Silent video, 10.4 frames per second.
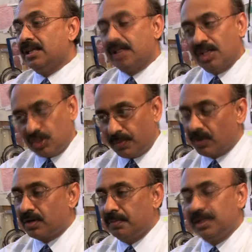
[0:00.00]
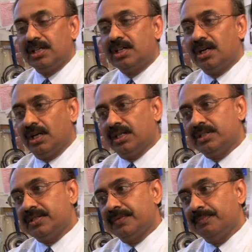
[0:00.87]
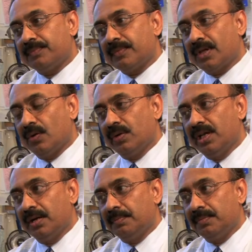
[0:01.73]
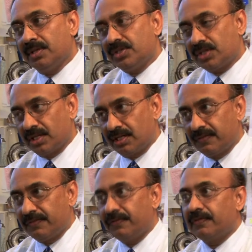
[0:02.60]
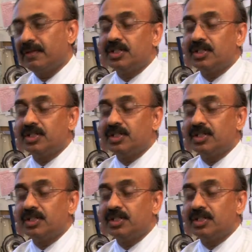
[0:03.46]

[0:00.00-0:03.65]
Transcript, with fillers: Kingsborough Community College, we have started a